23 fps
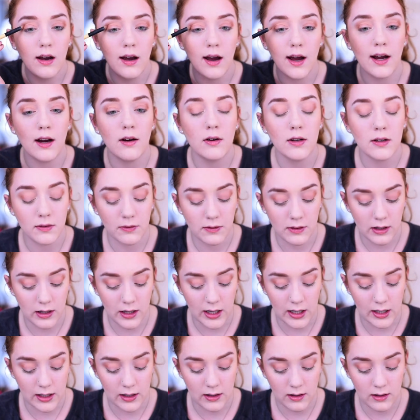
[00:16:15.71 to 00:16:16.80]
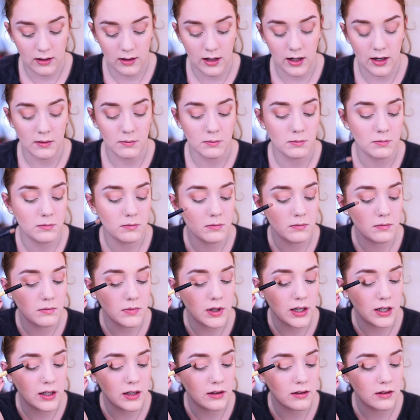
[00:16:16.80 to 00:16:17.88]
I always feel like I'm
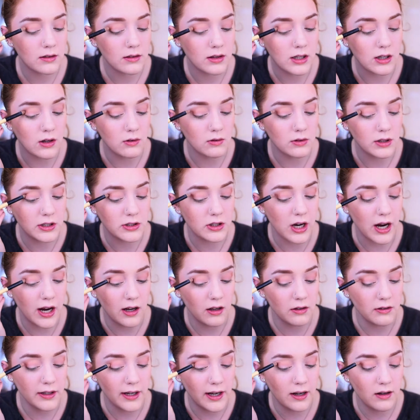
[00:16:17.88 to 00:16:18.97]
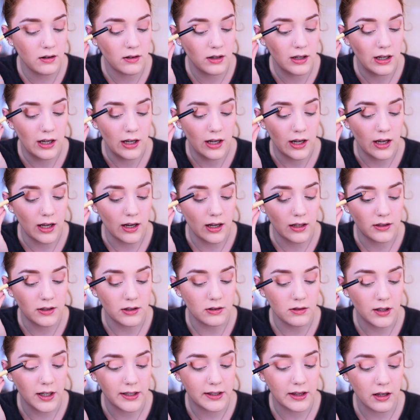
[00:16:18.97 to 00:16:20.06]
like the only child now, and I
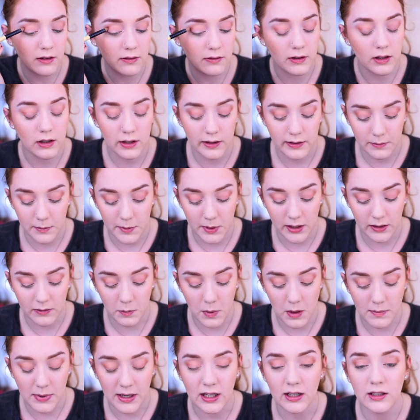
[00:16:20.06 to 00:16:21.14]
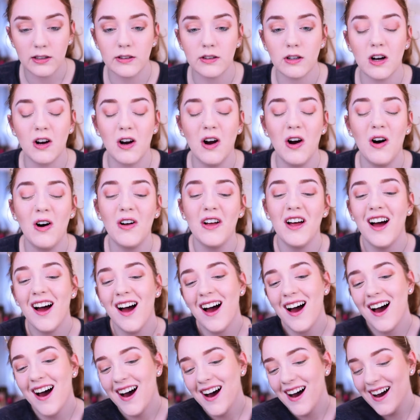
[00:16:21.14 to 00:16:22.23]
don't like that feeling because my parents are all
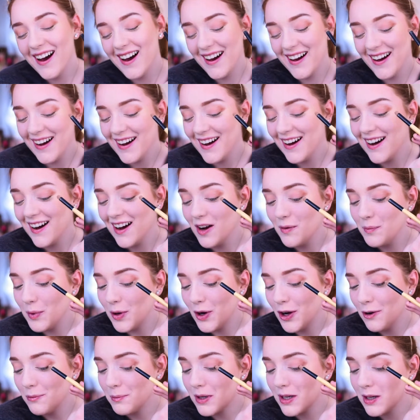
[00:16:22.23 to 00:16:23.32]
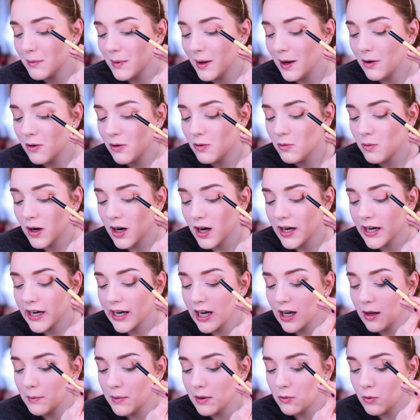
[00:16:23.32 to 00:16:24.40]
up on me about where I
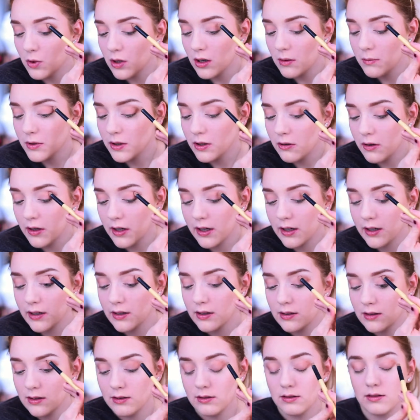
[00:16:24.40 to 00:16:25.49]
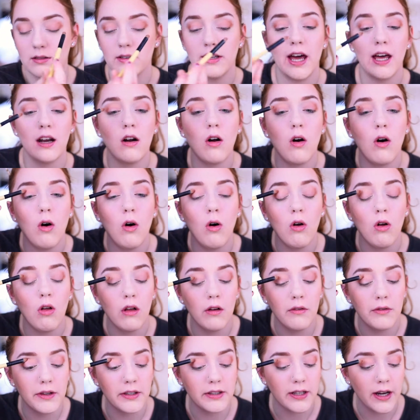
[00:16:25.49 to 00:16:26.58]
am and what I'm doing and that all
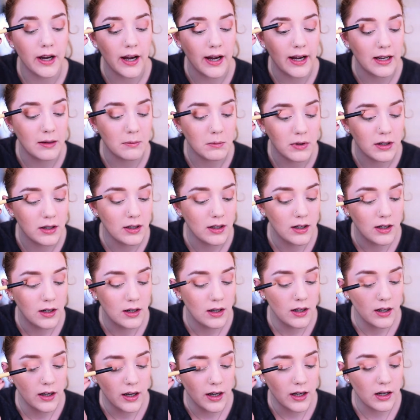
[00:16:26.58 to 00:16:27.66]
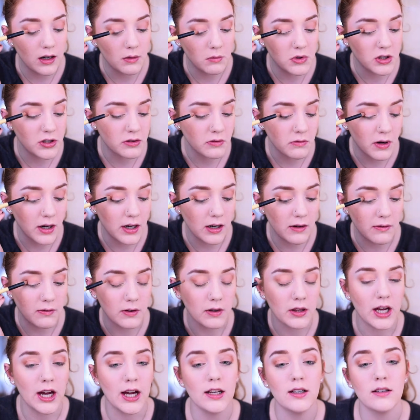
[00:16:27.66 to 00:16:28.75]
of the time. And I'm just ready for
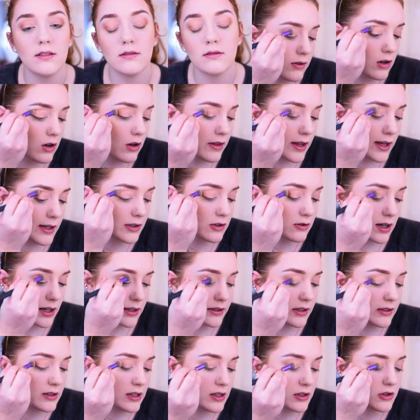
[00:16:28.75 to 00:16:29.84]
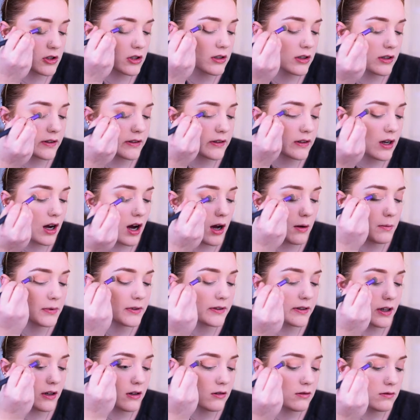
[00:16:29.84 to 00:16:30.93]
that, for all that direct attention to stop.
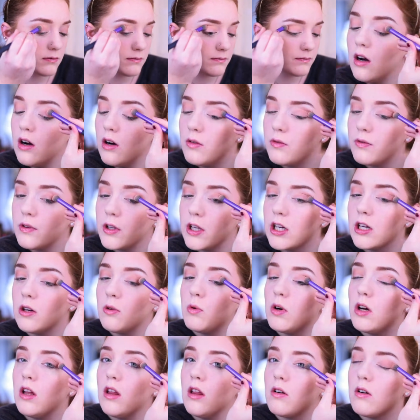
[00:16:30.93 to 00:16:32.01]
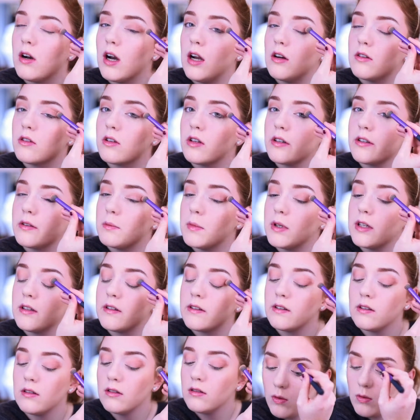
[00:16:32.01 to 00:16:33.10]
So hopefully it will around
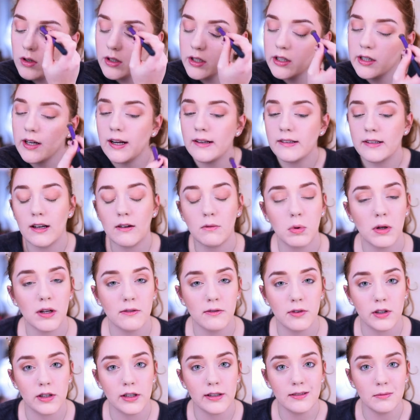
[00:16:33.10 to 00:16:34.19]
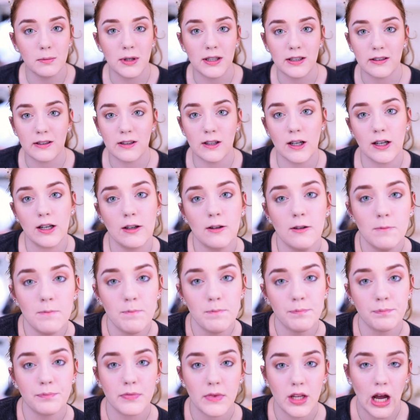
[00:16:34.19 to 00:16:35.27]
Christmas. What do you guys have planned for Christmas? Like,
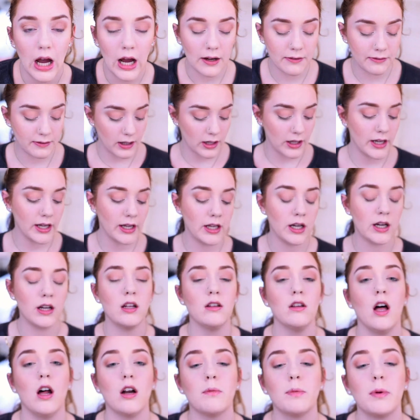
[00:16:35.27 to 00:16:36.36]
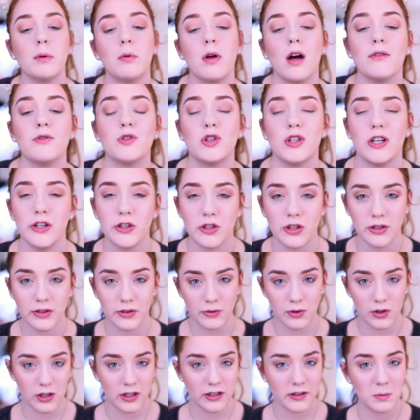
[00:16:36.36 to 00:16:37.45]
I feel like a lot of people have traditions
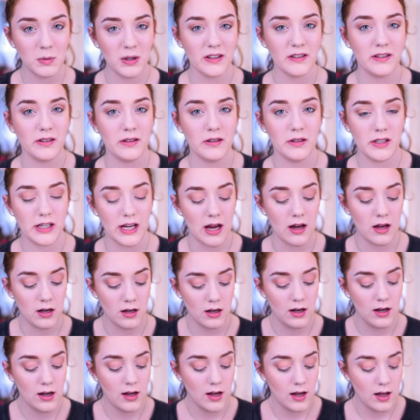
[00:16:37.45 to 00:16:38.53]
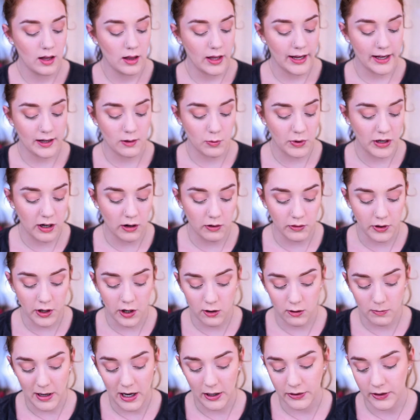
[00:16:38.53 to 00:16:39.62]
for Christmas, yet like we don't
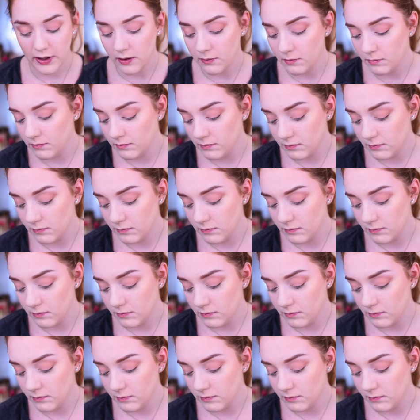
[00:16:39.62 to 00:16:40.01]
know about them.